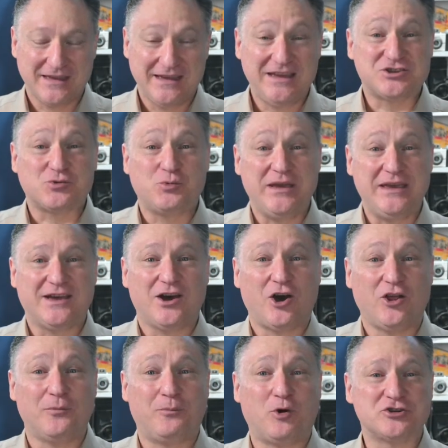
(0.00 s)
Each week
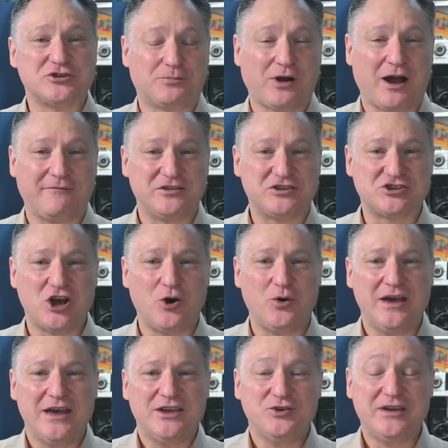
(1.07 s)
on the Portrait Profit Show,
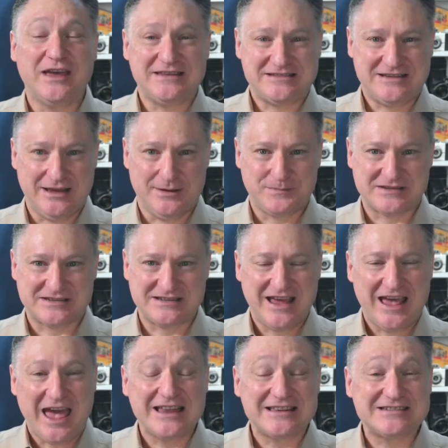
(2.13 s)
you get tips
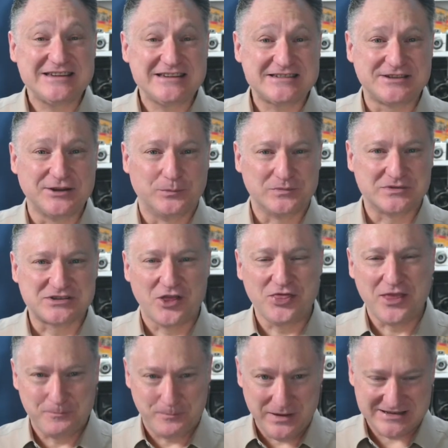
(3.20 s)
and systems
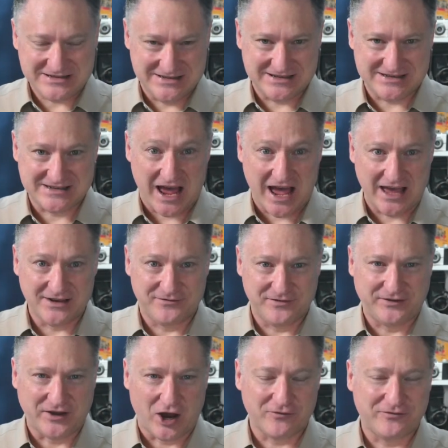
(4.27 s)
on the business side of
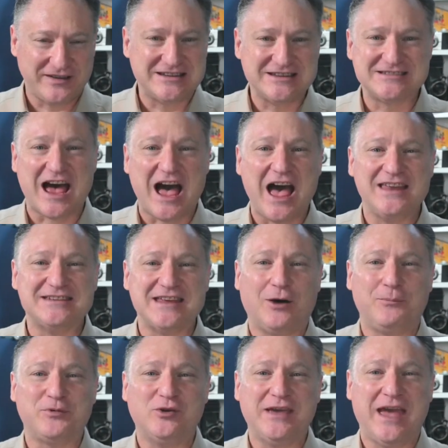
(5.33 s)
photography designed to
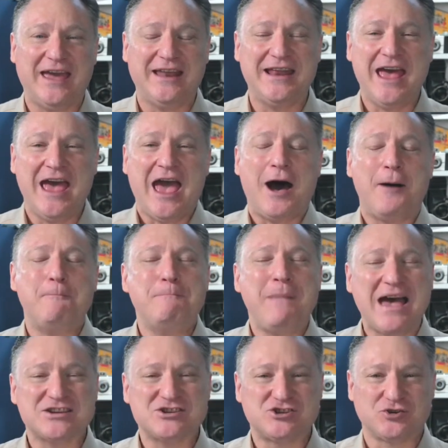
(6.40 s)
help you gain
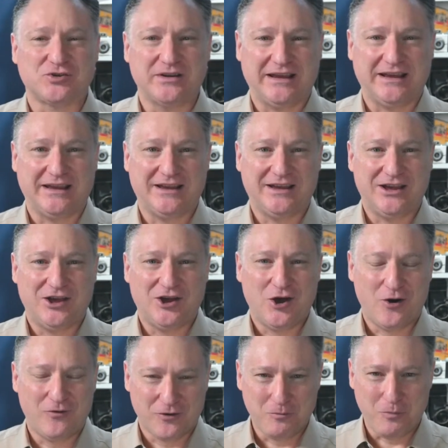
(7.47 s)
mastery
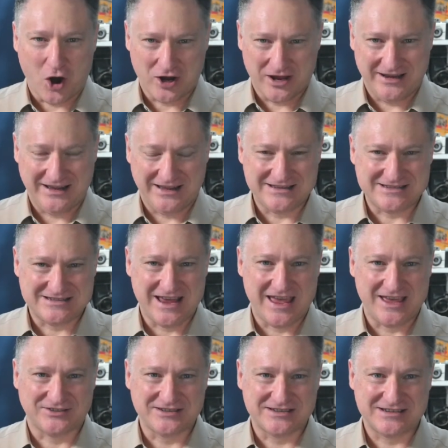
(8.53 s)
over marketing and
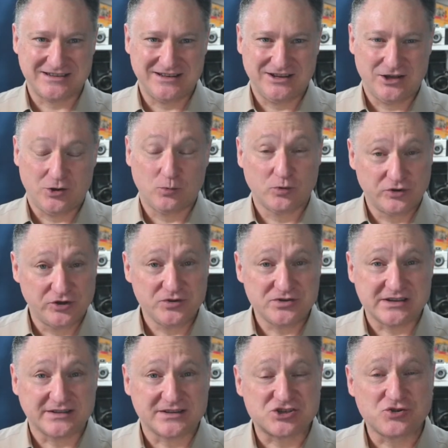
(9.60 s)
sales,
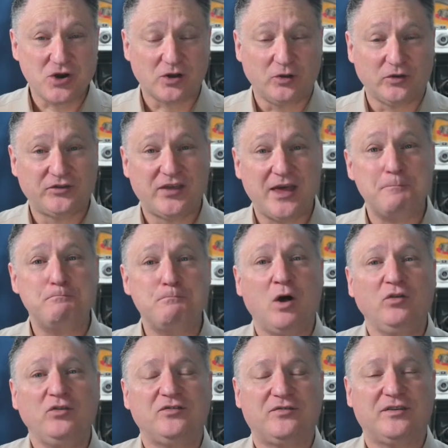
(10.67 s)
reducing the struggles that
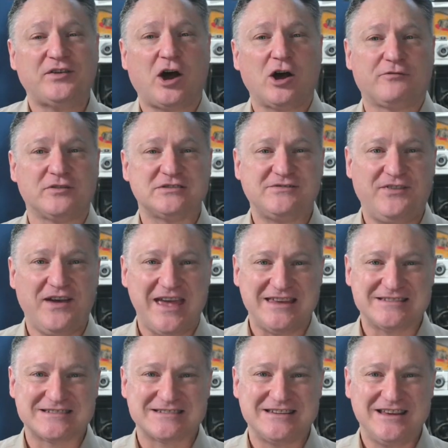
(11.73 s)
most photographers
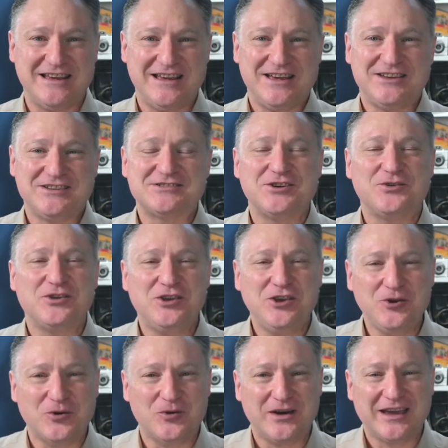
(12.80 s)
face so
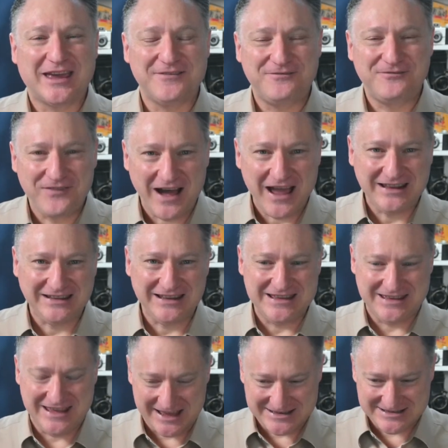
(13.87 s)
you can finally
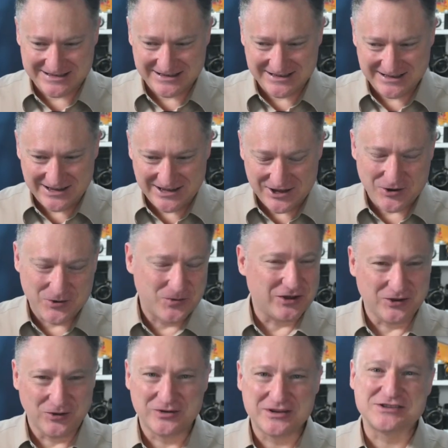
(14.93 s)
get
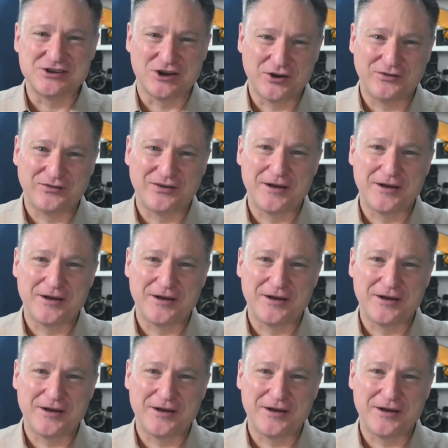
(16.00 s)
what you deserve.